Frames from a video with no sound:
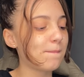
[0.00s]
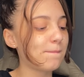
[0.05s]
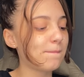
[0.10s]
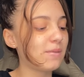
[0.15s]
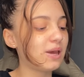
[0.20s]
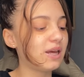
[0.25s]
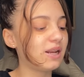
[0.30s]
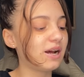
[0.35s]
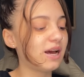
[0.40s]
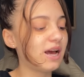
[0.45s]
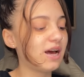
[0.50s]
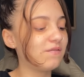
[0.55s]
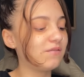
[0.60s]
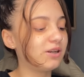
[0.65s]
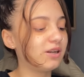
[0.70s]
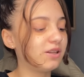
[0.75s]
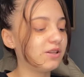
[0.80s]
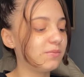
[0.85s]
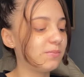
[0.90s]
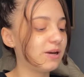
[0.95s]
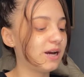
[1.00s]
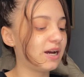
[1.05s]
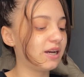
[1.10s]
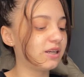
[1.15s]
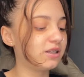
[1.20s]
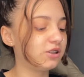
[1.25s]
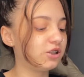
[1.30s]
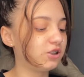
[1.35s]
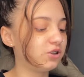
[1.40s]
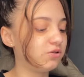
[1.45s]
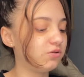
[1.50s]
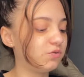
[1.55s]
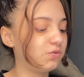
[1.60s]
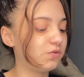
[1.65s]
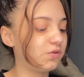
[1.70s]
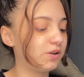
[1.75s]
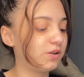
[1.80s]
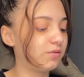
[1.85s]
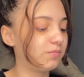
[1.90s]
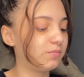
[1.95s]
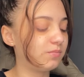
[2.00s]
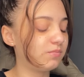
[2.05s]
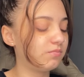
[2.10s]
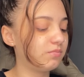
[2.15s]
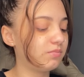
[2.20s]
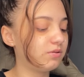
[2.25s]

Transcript: and i have another package too from